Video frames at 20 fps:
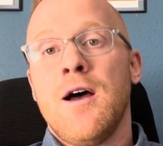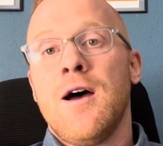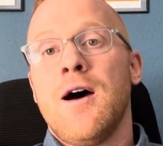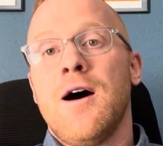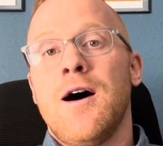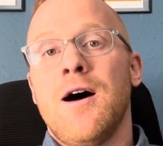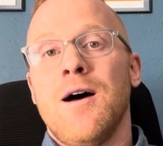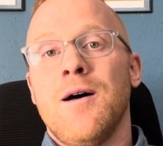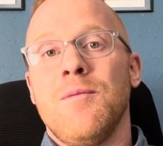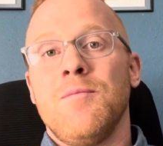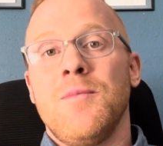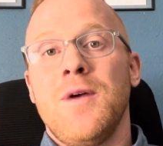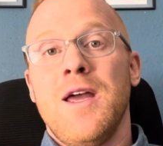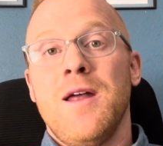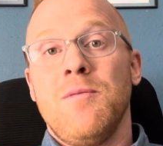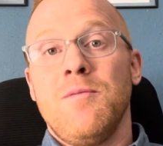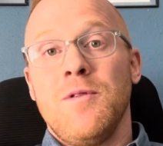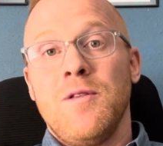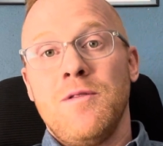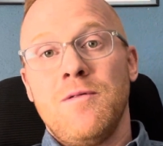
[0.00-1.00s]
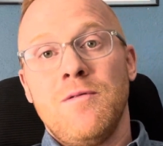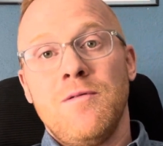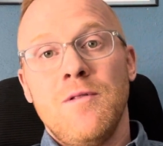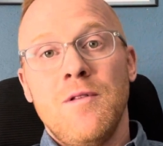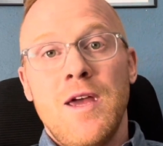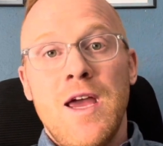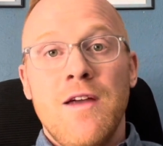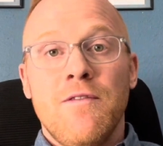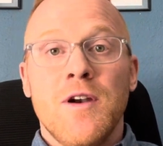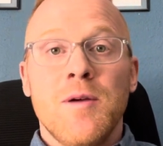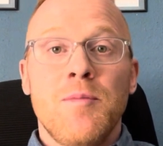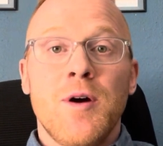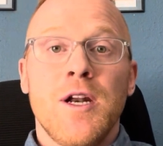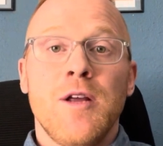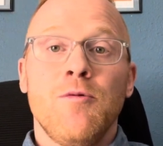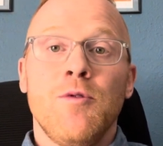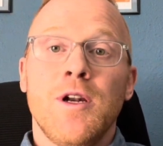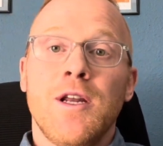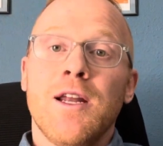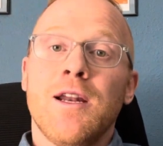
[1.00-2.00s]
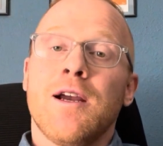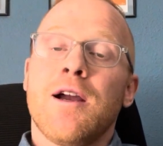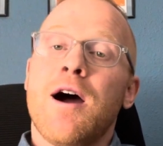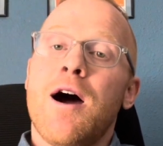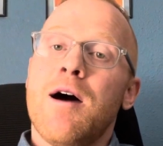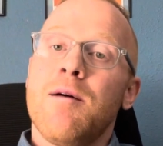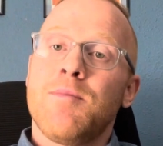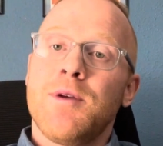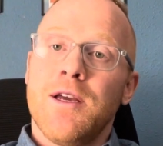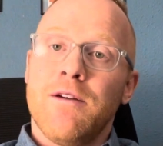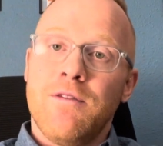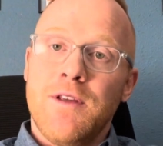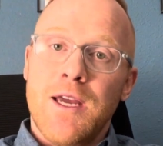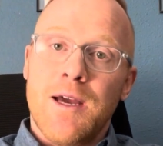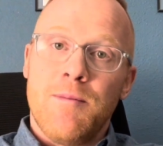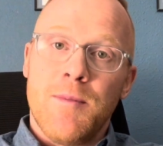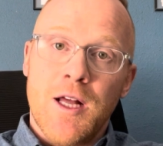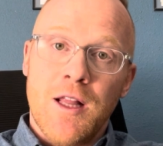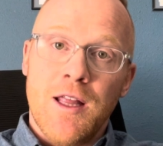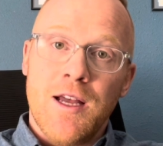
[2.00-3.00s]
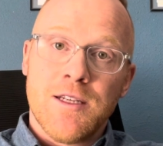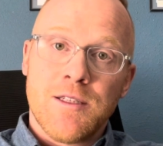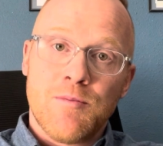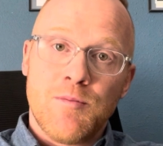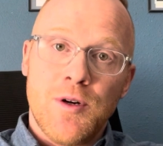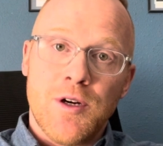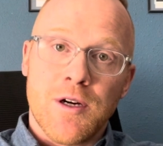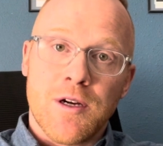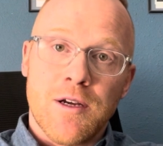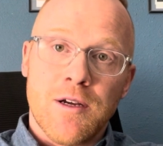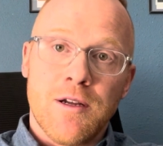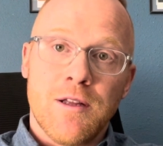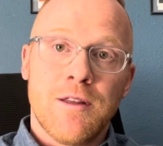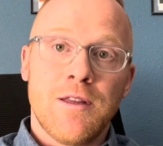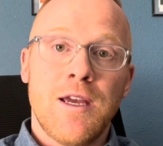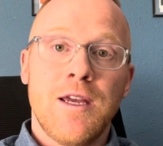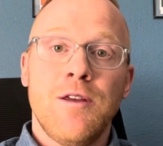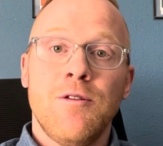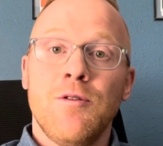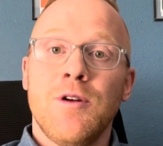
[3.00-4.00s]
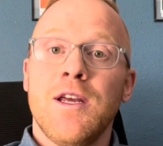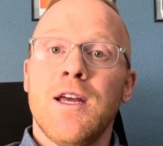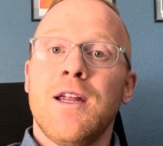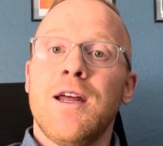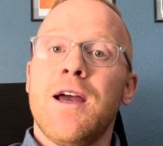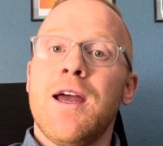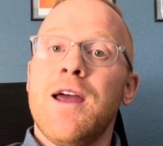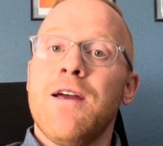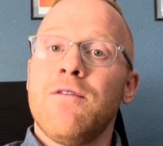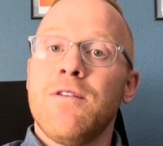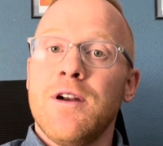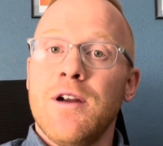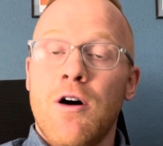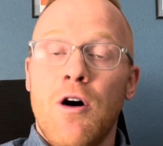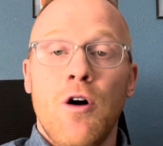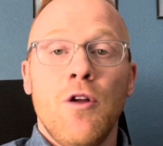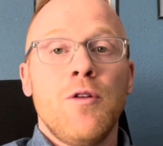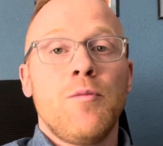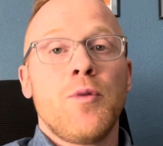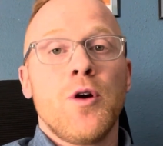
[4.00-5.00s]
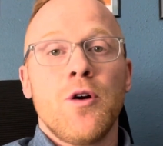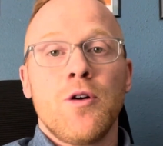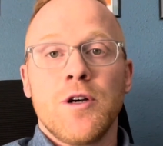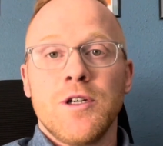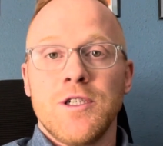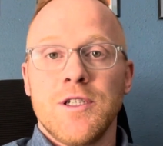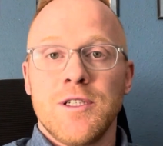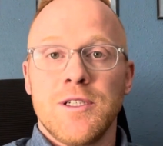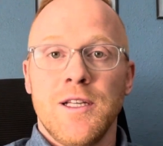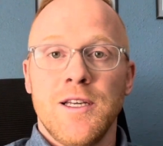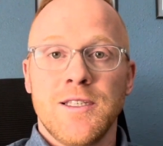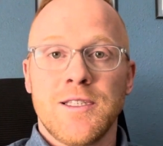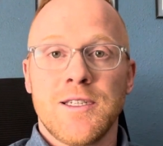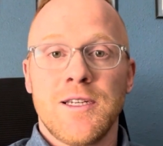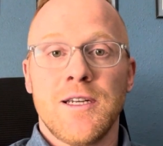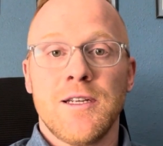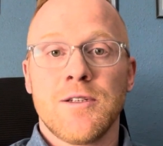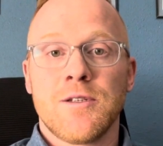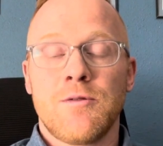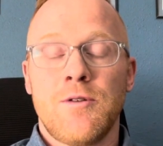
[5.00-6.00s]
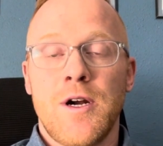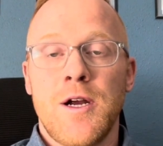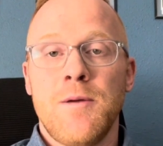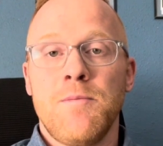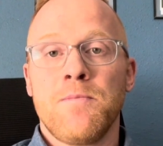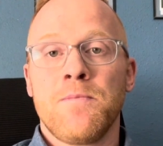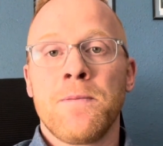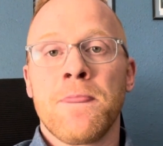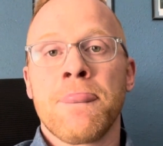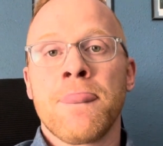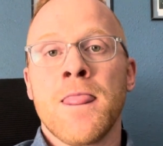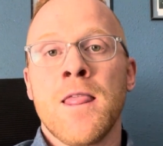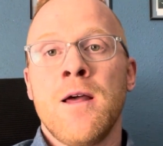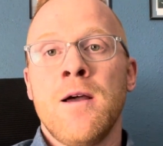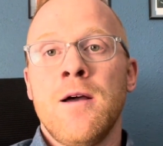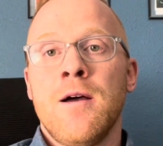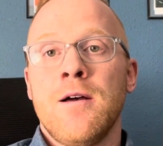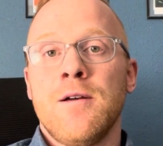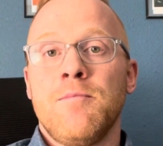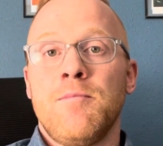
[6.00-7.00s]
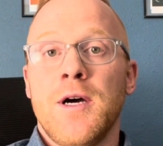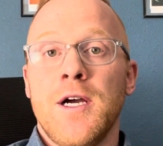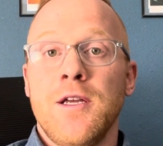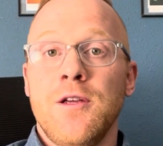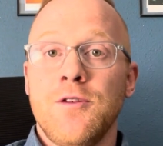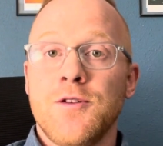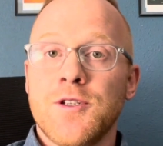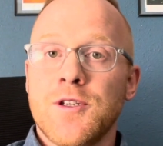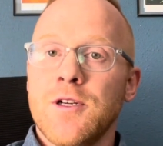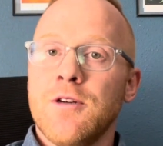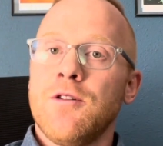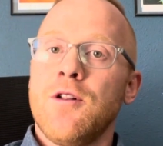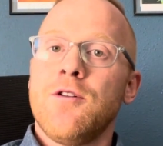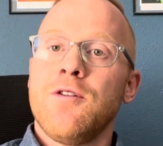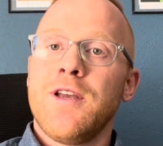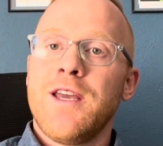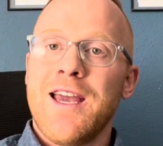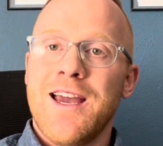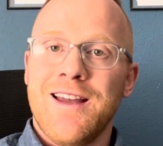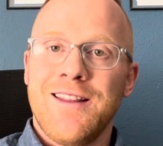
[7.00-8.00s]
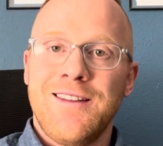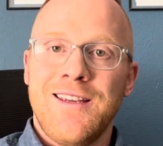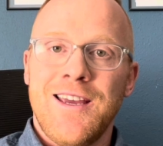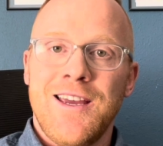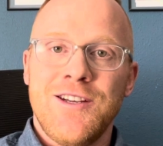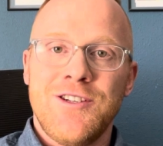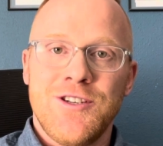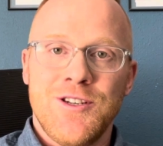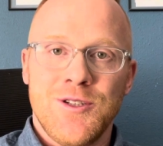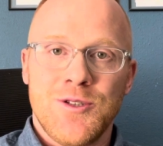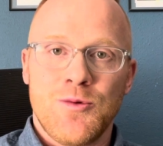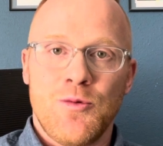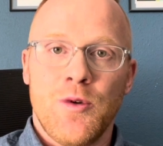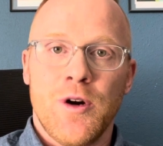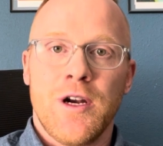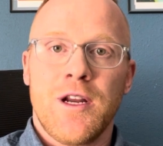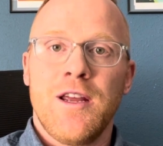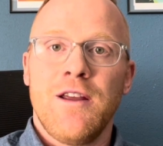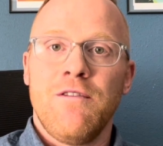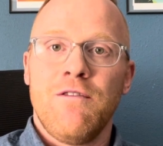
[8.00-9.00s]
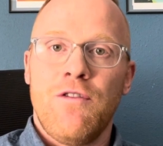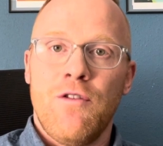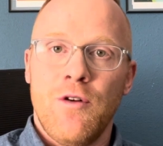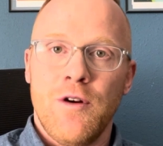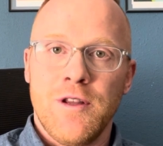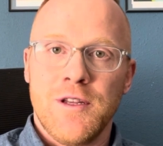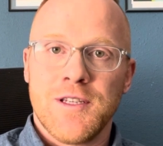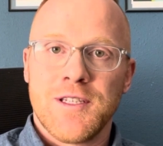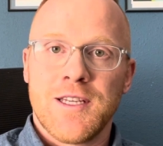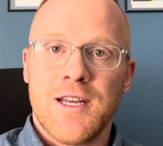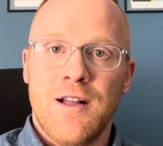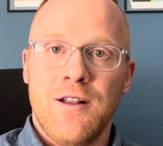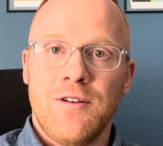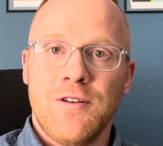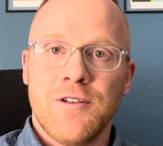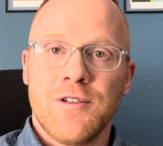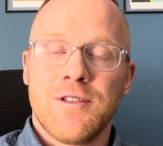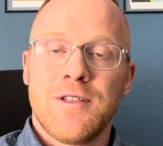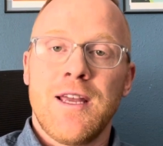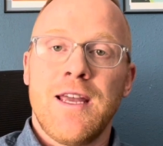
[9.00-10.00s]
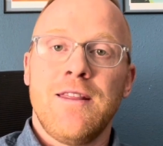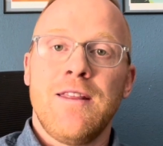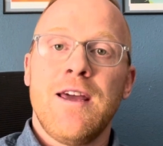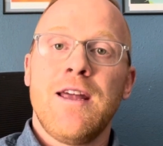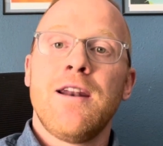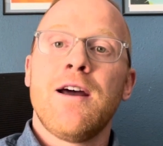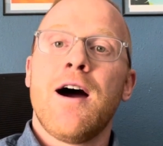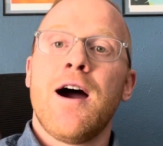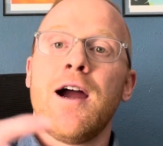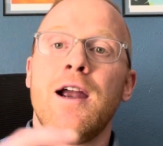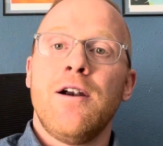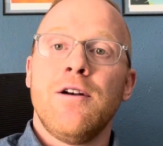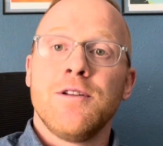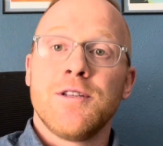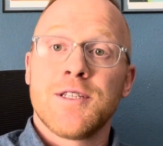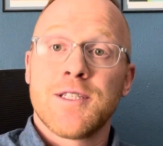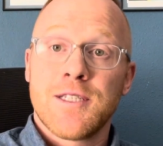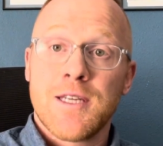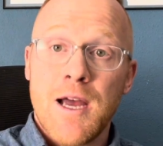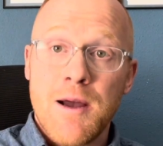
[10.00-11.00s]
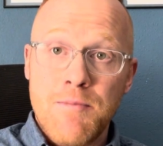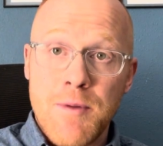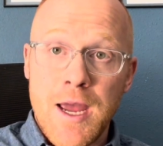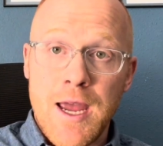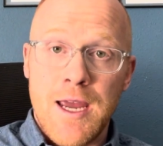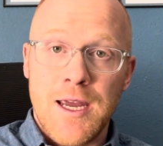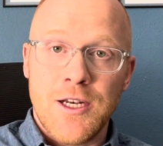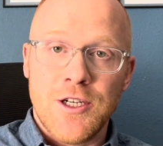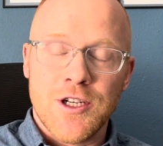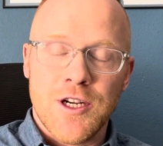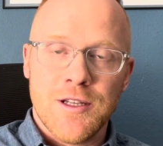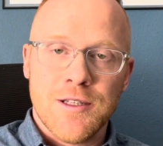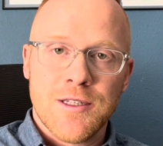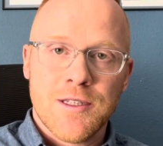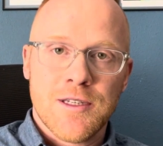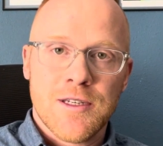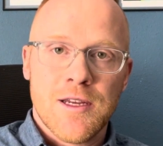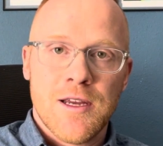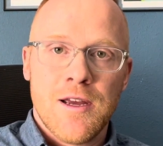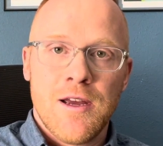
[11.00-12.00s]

And everybody would get a copy of the MLS book that you'd get all the brokerages listings, right? But you still only had the agents working for the sellers. They then hired sub-agents,